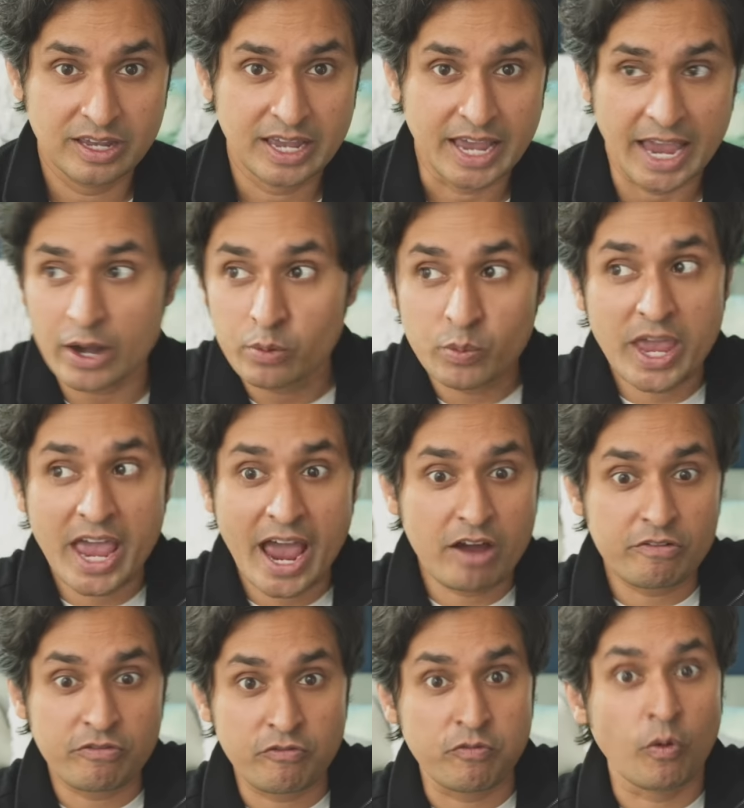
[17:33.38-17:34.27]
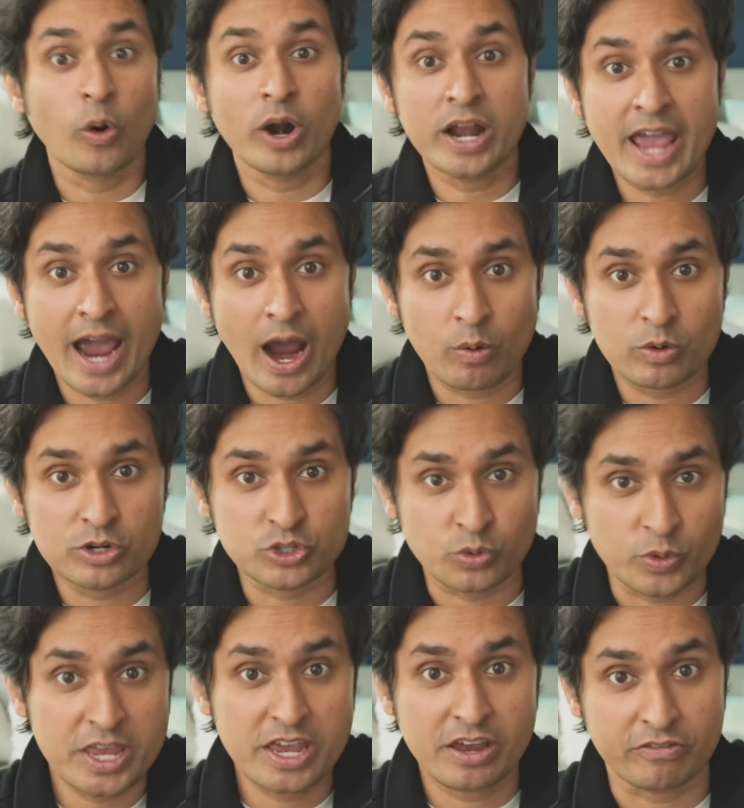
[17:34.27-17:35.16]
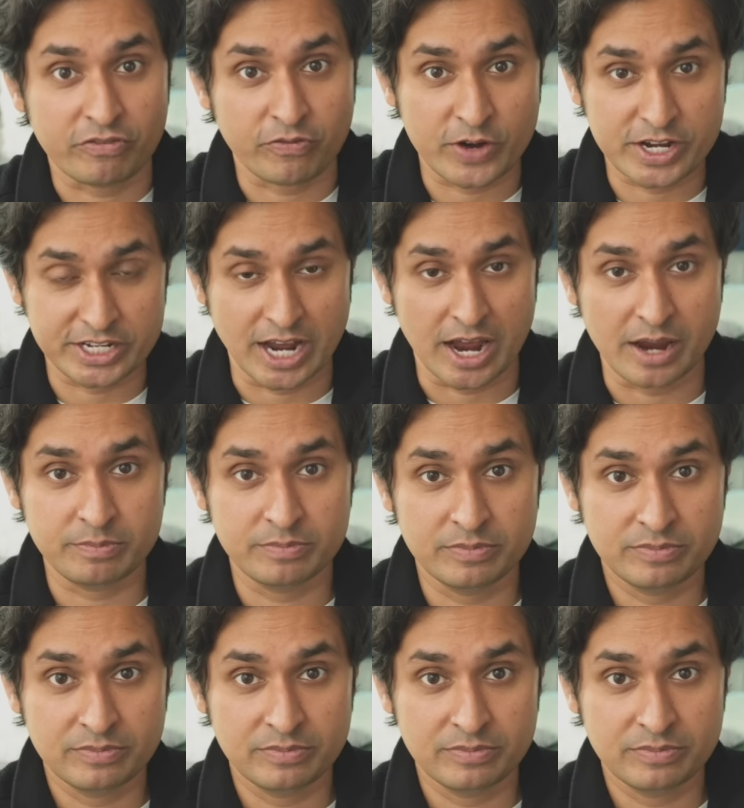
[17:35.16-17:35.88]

And we have 40 hours a week of free time.